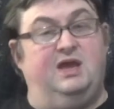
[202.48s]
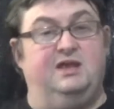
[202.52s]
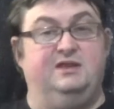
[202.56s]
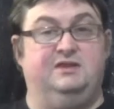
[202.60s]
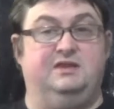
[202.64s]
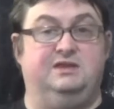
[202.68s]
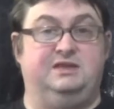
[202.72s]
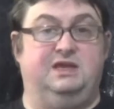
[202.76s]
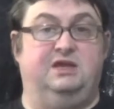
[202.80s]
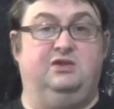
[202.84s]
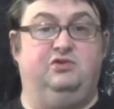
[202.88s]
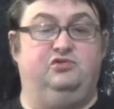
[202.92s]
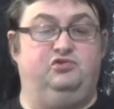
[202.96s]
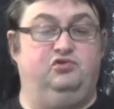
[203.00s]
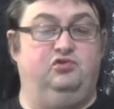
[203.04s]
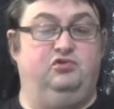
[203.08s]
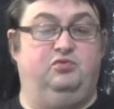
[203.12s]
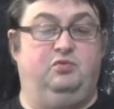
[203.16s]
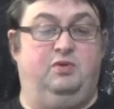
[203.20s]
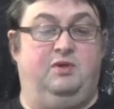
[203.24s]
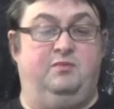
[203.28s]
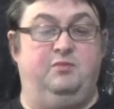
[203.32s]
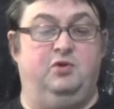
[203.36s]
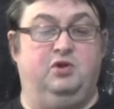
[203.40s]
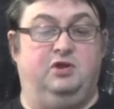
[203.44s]
To tell the truth,
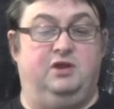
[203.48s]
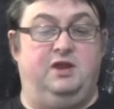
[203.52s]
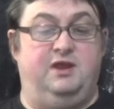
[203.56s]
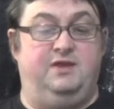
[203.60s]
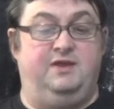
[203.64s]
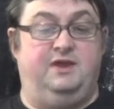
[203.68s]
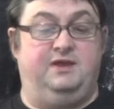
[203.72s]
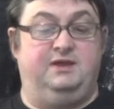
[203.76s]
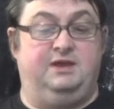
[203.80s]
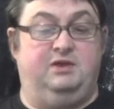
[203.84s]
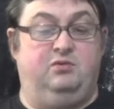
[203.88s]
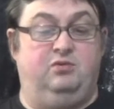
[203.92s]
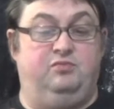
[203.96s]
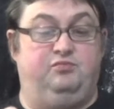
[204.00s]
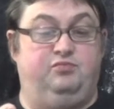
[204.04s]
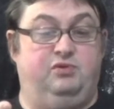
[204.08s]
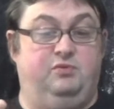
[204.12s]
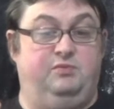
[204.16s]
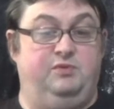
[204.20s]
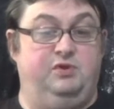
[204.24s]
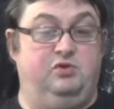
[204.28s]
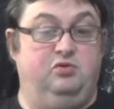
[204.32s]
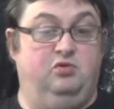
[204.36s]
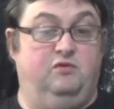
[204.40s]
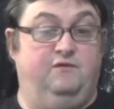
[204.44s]
when I'm looking at that, I would
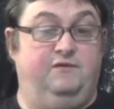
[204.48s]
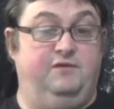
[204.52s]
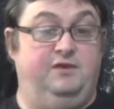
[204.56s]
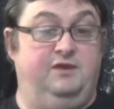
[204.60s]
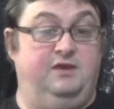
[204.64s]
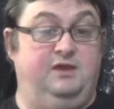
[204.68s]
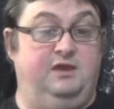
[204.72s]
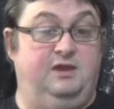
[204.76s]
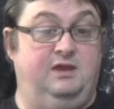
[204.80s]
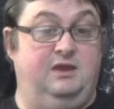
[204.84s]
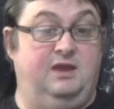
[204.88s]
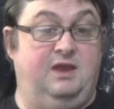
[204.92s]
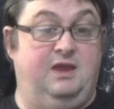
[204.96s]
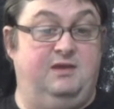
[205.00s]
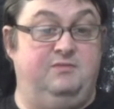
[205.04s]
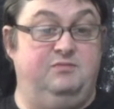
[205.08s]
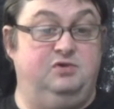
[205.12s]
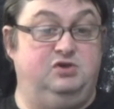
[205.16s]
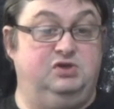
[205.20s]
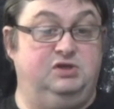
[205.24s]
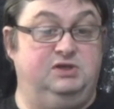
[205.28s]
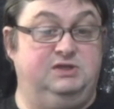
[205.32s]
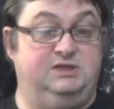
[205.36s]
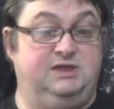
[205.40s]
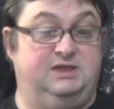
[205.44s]
probably go for the
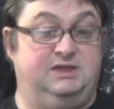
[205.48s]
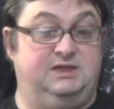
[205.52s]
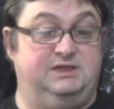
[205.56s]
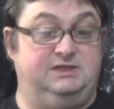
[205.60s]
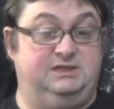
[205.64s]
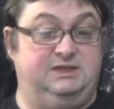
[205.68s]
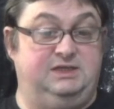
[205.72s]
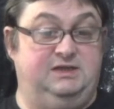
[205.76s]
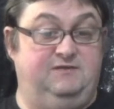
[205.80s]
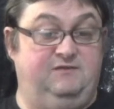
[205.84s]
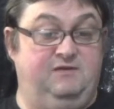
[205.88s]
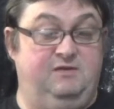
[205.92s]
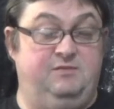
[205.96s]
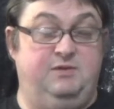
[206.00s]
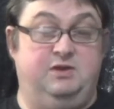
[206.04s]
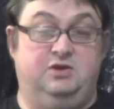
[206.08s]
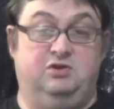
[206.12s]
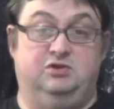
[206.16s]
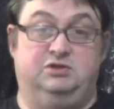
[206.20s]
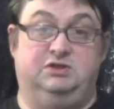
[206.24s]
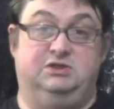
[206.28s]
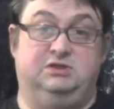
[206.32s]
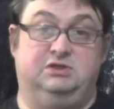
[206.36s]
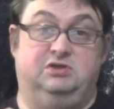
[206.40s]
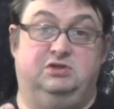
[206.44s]
MG ZS EV
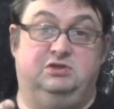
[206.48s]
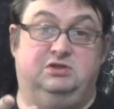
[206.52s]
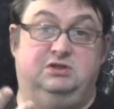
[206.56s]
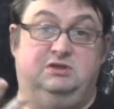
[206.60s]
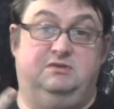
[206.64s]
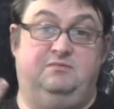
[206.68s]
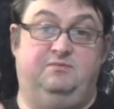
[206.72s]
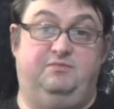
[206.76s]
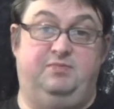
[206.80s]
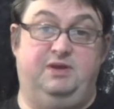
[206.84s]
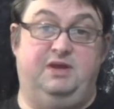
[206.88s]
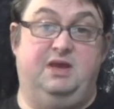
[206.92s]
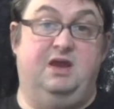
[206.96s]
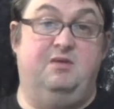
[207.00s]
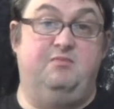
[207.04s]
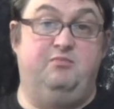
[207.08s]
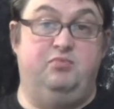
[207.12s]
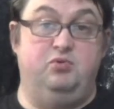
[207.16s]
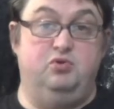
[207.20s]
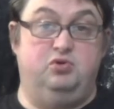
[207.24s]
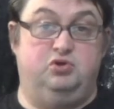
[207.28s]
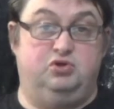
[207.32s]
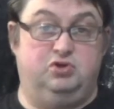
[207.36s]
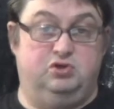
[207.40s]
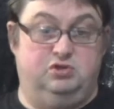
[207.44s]
because it's got a bigger
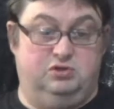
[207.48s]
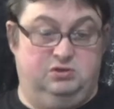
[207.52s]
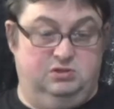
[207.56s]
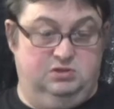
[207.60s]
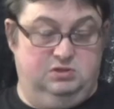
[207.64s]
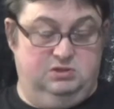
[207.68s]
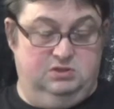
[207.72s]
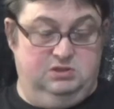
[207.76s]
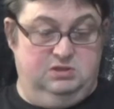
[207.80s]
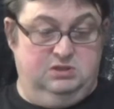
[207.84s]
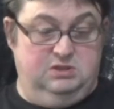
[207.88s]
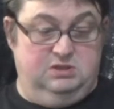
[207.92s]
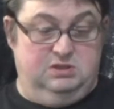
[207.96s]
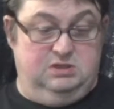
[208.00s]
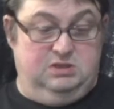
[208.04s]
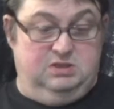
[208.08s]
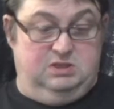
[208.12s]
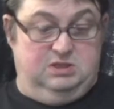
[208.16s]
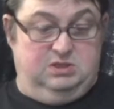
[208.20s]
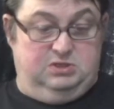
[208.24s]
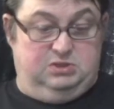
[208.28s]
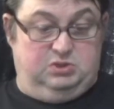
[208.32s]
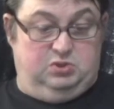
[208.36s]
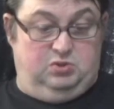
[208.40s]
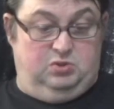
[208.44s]
boot.
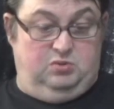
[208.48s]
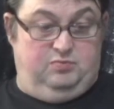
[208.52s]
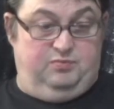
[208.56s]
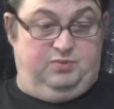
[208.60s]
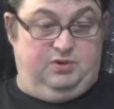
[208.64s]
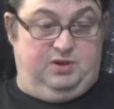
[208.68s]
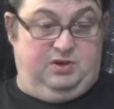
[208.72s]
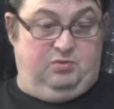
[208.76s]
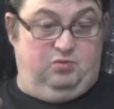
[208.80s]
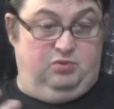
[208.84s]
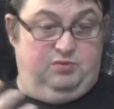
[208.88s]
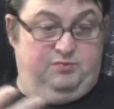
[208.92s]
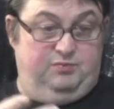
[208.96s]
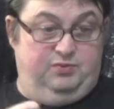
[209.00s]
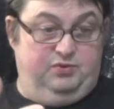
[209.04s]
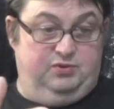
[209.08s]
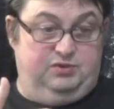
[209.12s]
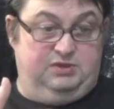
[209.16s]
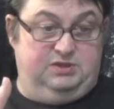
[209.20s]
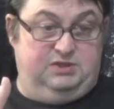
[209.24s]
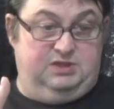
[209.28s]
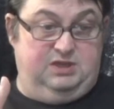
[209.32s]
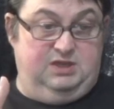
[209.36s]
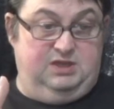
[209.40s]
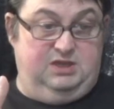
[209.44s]
So, but I would
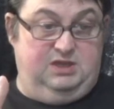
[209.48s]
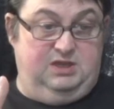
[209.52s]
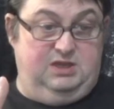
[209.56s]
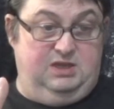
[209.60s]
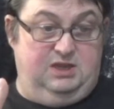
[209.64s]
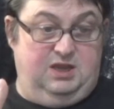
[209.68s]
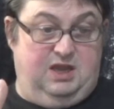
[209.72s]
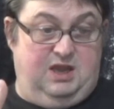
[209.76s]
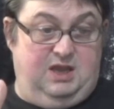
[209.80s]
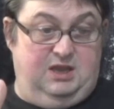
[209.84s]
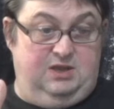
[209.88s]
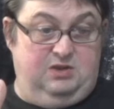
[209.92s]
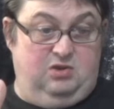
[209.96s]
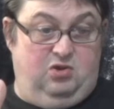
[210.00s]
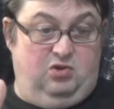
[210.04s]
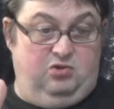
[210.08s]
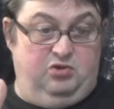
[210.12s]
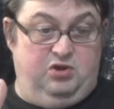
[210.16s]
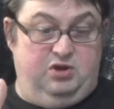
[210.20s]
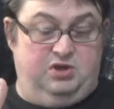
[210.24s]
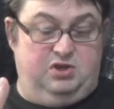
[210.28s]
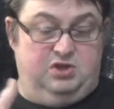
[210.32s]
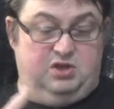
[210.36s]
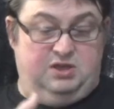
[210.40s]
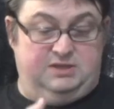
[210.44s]
put the
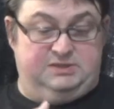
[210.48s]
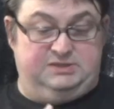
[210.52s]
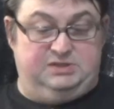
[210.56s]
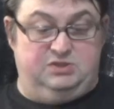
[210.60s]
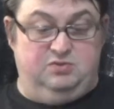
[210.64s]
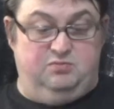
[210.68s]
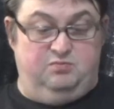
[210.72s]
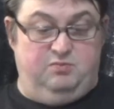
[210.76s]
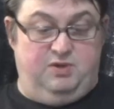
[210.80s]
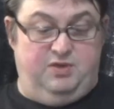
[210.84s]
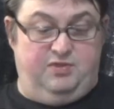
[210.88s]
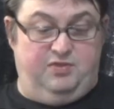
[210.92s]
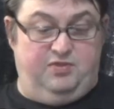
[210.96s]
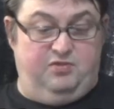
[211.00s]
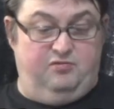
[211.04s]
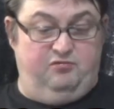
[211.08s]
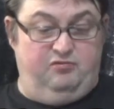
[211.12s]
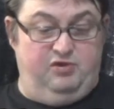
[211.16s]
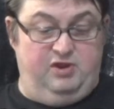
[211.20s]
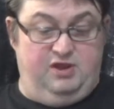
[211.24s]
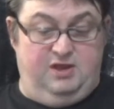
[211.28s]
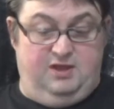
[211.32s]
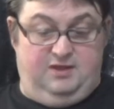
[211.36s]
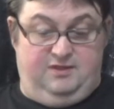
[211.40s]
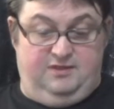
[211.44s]
Ioniq as number 3,
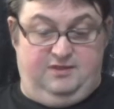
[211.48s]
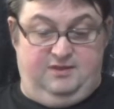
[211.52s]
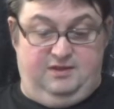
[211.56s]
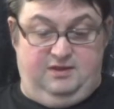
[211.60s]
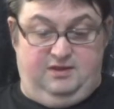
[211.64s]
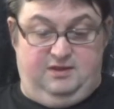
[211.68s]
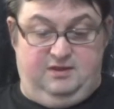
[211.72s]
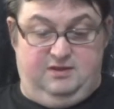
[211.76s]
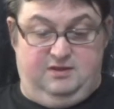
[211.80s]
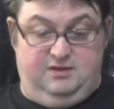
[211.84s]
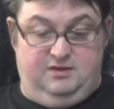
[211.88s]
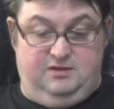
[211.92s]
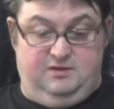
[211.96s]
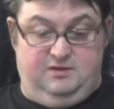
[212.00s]
I think.